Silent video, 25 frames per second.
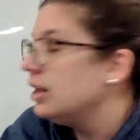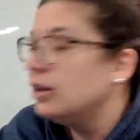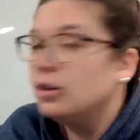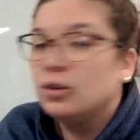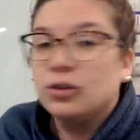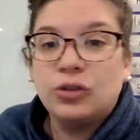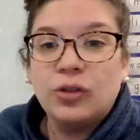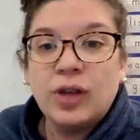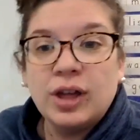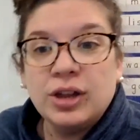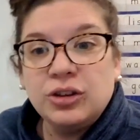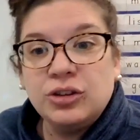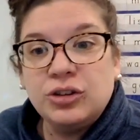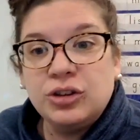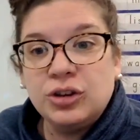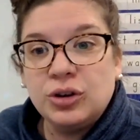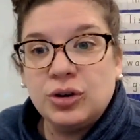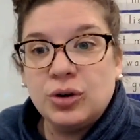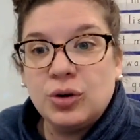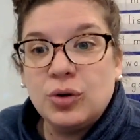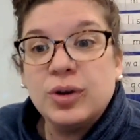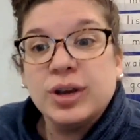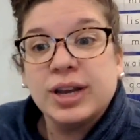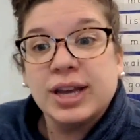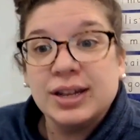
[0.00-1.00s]
so that
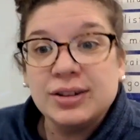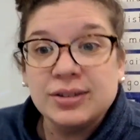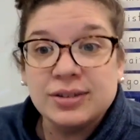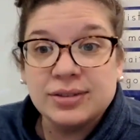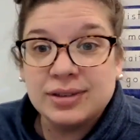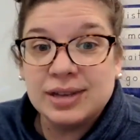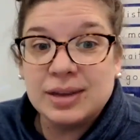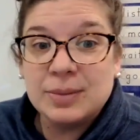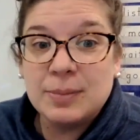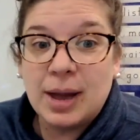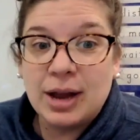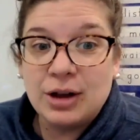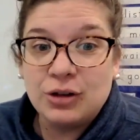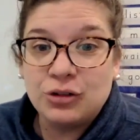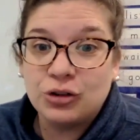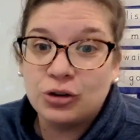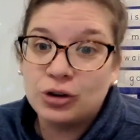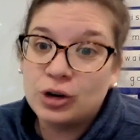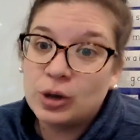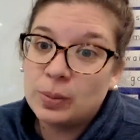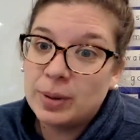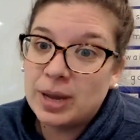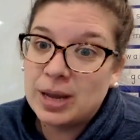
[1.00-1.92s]
you can see my journal